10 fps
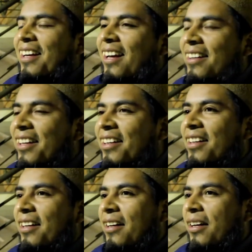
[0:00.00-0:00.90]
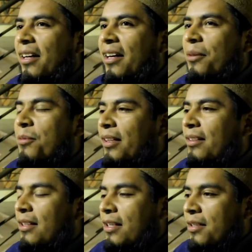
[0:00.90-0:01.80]
And then I
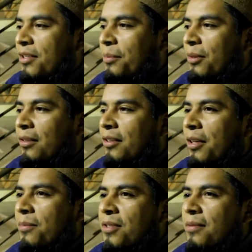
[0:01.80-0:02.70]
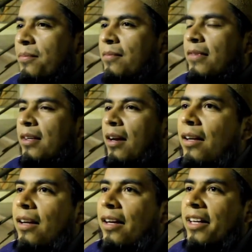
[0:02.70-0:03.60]
went several times,
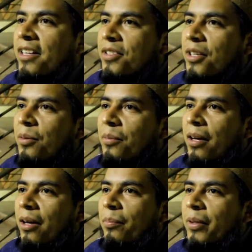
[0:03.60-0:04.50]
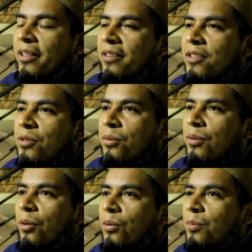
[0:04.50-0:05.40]
and I started paying attention to
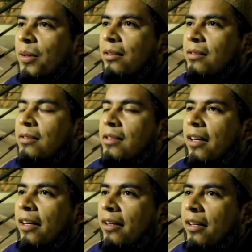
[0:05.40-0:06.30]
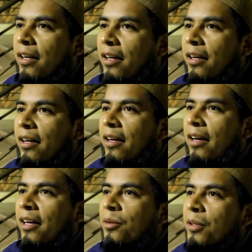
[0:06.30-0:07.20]
the khutbah. And
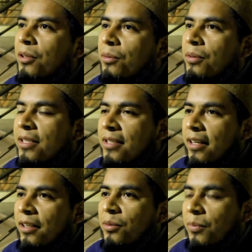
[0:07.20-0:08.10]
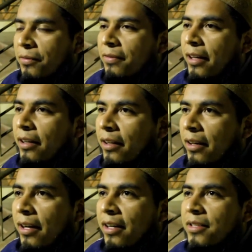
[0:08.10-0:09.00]
I went to this guy, to my friend,
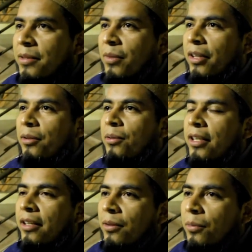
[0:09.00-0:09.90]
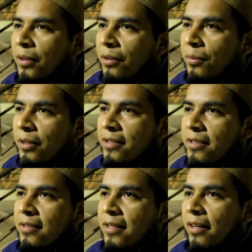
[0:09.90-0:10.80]
and I asked him, like, okay, what is
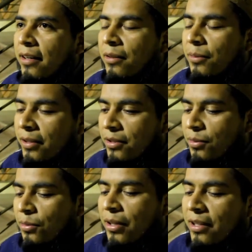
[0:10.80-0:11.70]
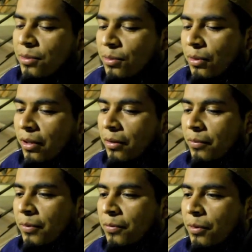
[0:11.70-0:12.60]
this guy? What is you guys do
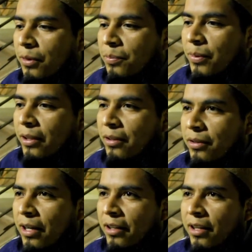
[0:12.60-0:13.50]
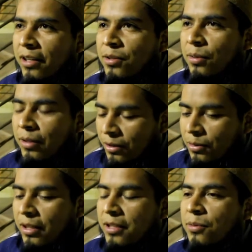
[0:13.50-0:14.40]
before the prayer? I saw, like,
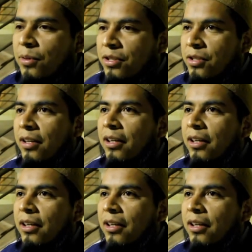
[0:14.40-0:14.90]
you guys wash